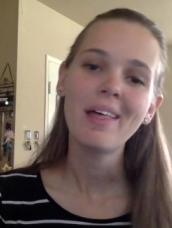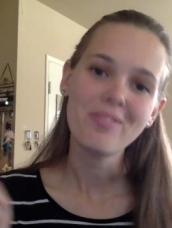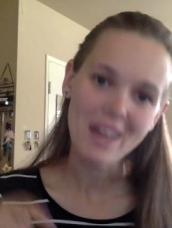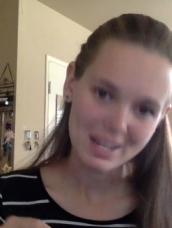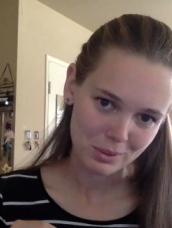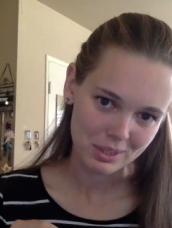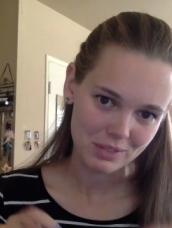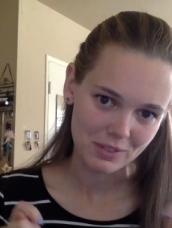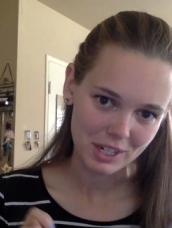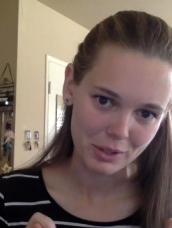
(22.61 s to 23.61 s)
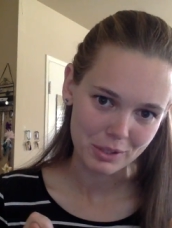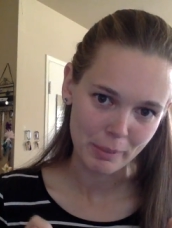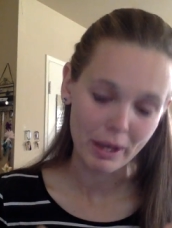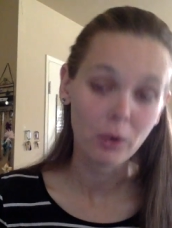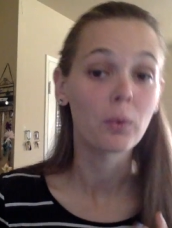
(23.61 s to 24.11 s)
That's what this video is
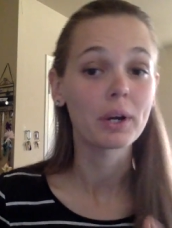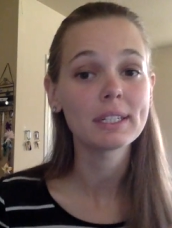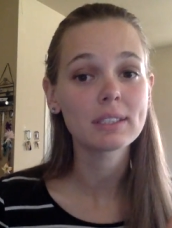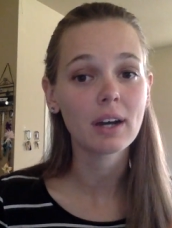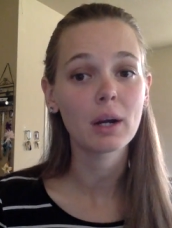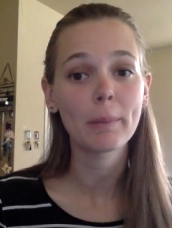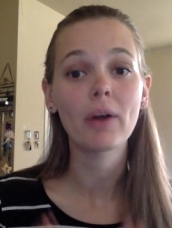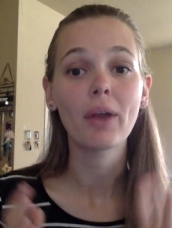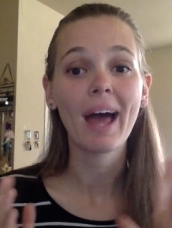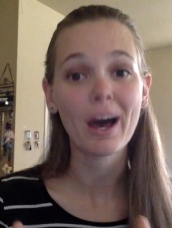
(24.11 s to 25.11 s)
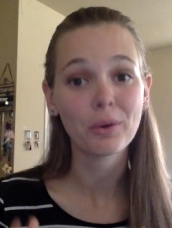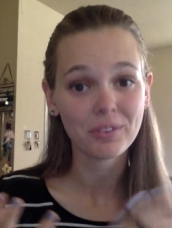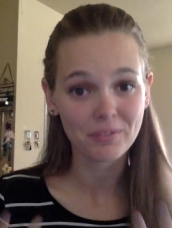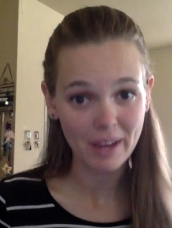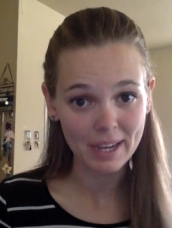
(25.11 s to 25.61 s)
about. We're going to talk about how to
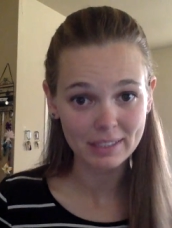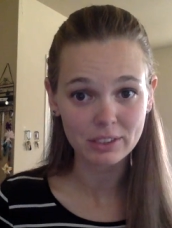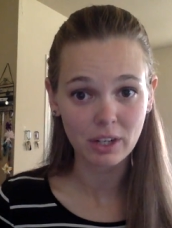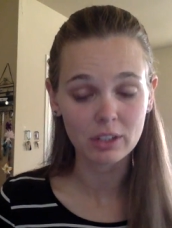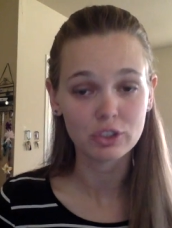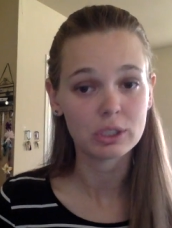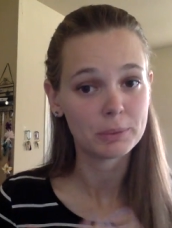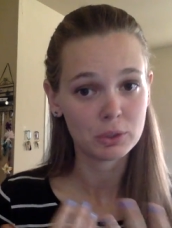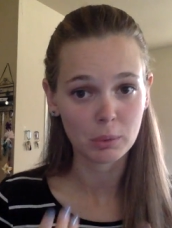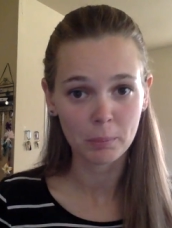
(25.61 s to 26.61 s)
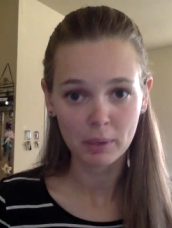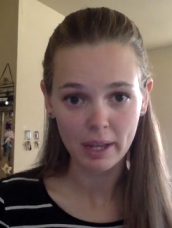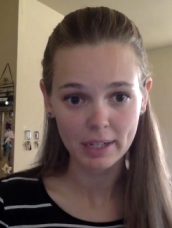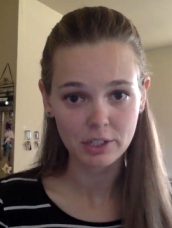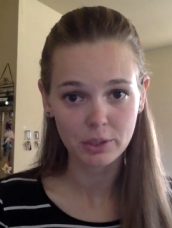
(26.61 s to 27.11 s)
find scholarships to
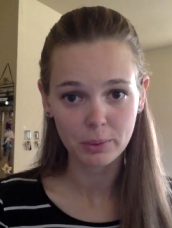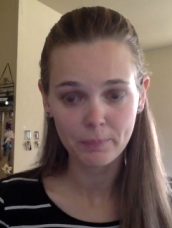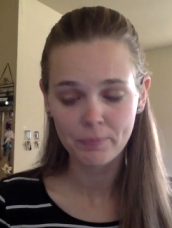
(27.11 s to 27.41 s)
apply to.